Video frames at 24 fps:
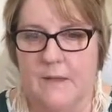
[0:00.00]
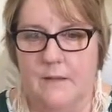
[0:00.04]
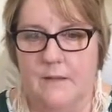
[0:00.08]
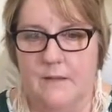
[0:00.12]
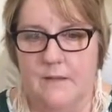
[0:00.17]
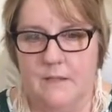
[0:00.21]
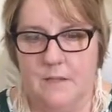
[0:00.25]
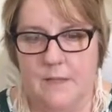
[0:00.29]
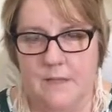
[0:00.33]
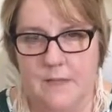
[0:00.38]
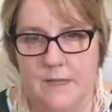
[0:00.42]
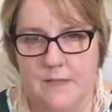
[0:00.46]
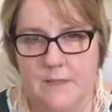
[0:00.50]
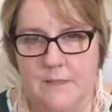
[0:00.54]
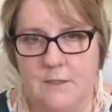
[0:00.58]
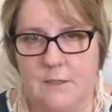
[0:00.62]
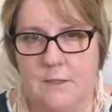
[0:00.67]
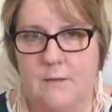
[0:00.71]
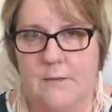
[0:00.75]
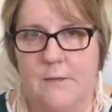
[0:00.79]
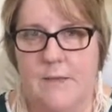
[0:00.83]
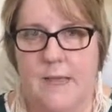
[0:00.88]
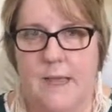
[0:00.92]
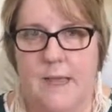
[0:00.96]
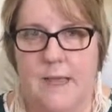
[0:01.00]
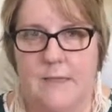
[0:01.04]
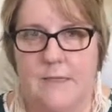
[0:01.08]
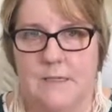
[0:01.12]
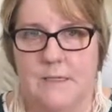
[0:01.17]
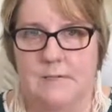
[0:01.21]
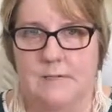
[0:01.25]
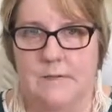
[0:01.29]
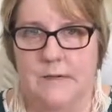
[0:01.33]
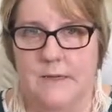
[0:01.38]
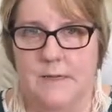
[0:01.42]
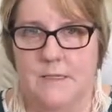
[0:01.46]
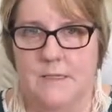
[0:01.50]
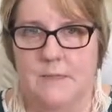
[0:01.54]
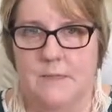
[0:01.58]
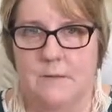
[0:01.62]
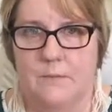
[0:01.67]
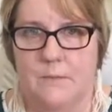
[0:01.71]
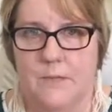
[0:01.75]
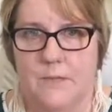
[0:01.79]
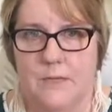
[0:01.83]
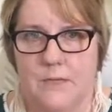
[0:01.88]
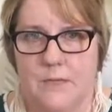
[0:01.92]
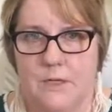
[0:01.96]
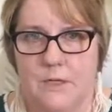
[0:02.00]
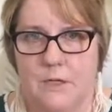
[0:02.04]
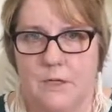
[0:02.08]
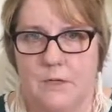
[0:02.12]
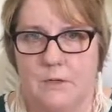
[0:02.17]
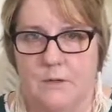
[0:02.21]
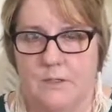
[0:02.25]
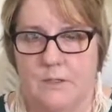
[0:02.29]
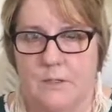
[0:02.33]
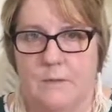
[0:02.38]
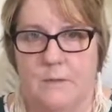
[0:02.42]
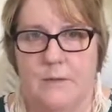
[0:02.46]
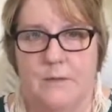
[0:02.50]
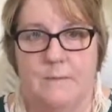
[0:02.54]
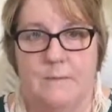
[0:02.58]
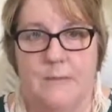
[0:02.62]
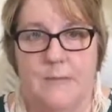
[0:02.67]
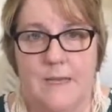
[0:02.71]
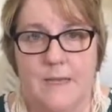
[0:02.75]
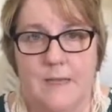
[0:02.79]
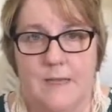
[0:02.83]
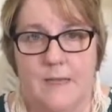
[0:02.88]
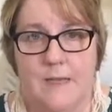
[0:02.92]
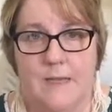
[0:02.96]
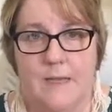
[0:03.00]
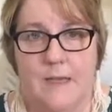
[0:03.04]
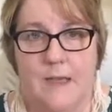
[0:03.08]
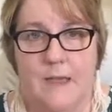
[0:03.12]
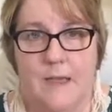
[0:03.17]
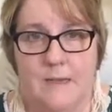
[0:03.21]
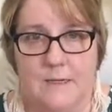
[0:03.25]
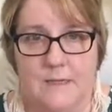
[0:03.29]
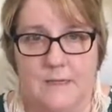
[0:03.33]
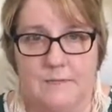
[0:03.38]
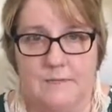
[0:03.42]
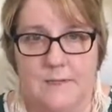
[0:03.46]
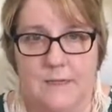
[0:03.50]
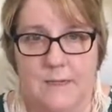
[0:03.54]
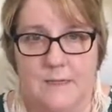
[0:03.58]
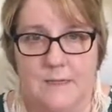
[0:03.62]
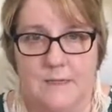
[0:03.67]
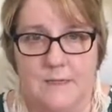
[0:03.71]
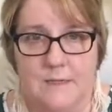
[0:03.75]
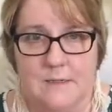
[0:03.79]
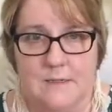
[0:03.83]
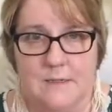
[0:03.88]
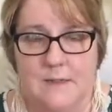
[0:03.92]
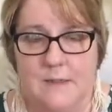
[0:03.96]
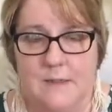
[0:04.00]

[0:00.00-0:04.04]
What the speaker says: So that's going to be activated within you. So it'll be there activated.